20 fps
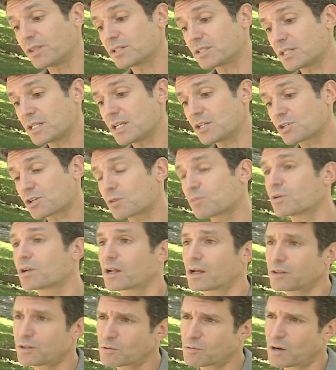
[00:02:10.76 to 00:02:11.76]
the teacher would
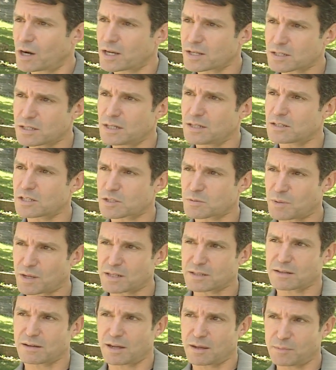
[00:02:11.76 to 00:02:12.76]
otherwise need to
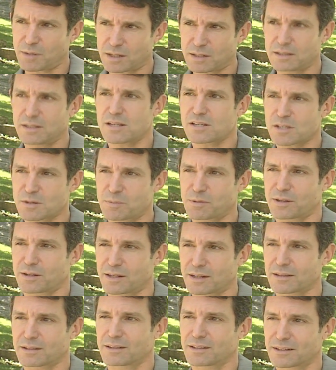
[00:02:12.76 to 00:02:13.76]
spend time on
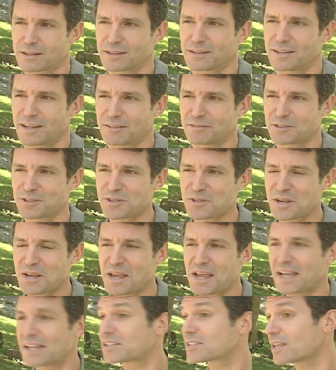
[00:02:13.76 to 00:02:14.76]
disciplining the little devils,
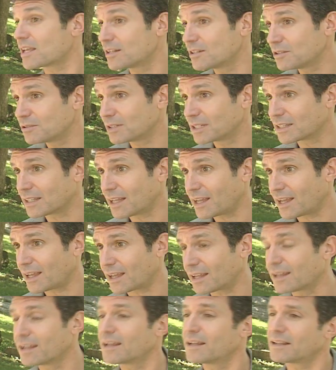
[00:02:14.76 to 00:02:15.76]
instead of doing
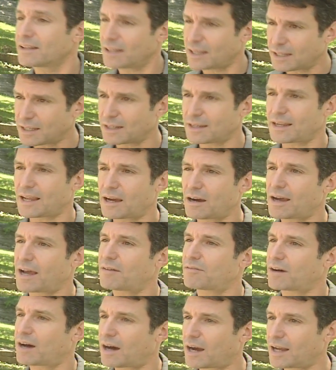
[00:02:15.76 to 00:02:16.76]
that, they can now
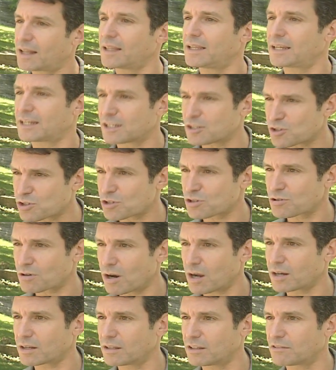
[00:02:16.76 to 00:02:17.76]
have a highly
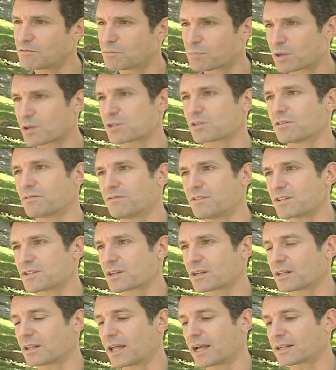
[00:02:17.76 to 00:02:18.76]
constructive burst of
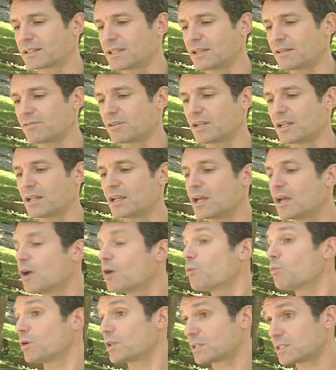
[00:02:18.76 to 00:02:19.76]
physical activity
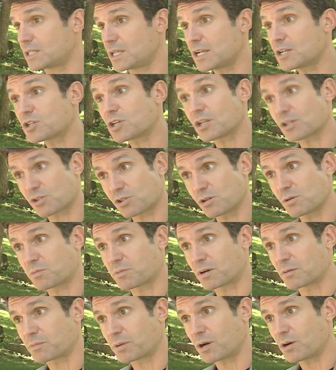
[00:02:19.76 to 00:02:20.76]
with teaching
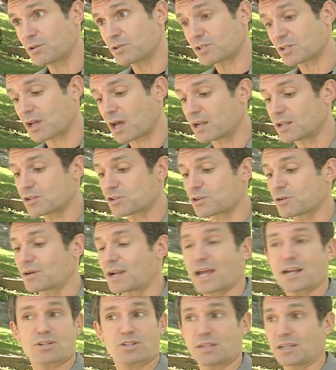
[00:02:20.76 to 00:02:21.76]
superimposed on it so it
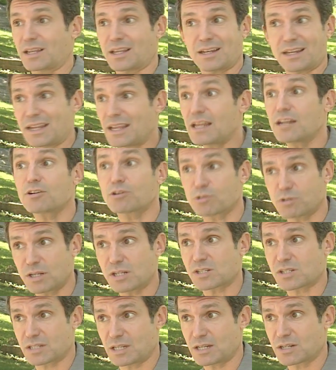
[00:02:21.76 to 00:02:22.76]
actually can
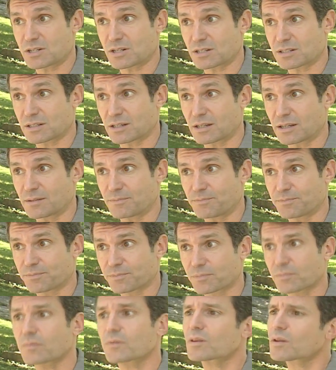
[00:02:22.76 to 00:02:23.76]
increase teaching time
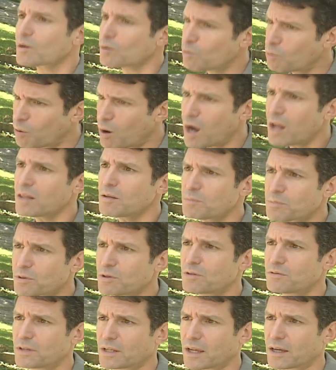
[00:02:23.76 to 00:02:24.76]
while
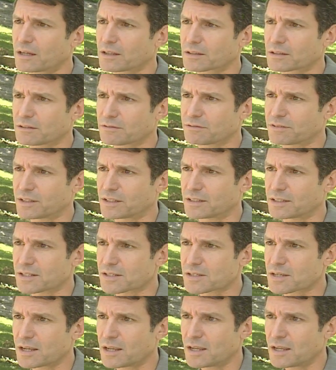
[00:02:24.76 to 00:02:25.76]
improving health and fitness.